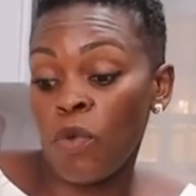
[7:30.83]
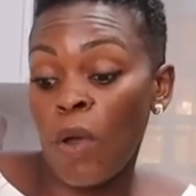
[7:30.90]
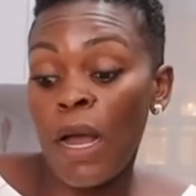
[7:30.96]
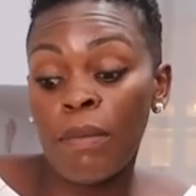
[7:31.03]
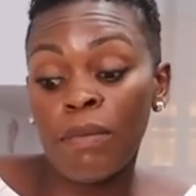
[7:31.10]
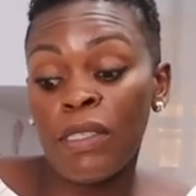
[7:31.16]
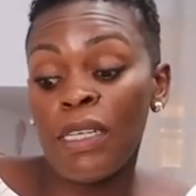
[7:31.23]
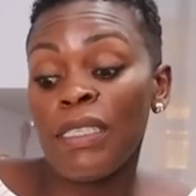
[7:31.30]

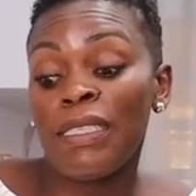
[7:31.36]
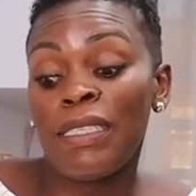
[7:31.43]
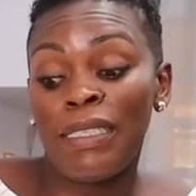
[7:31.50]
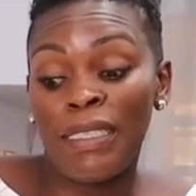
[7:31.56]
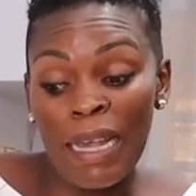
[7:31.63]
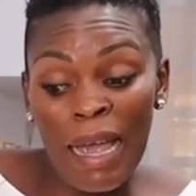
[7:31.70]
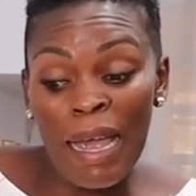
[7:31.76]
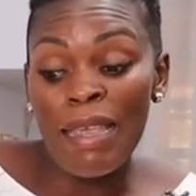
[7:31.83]
So I'm
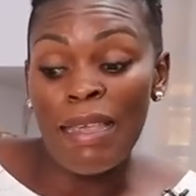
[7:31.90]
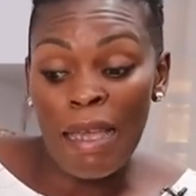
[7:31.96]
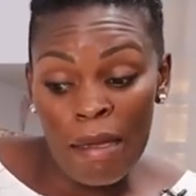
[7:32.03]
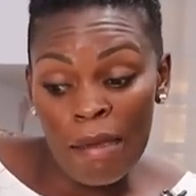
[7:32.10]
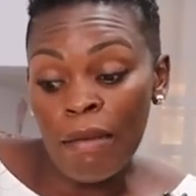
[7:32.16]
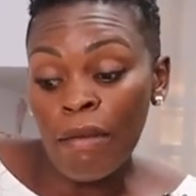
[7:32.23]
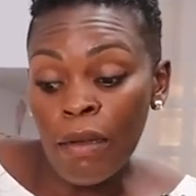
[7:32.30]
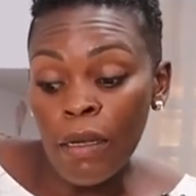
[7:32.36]
just
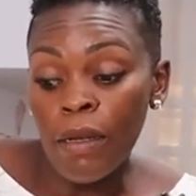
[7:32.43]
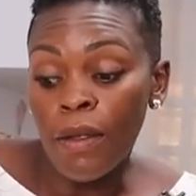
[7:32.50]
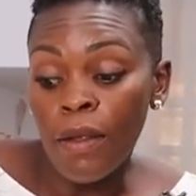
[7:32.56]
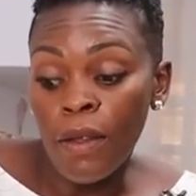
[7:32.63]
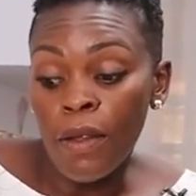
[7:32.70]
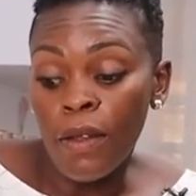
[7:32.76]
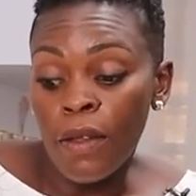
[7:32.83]
saying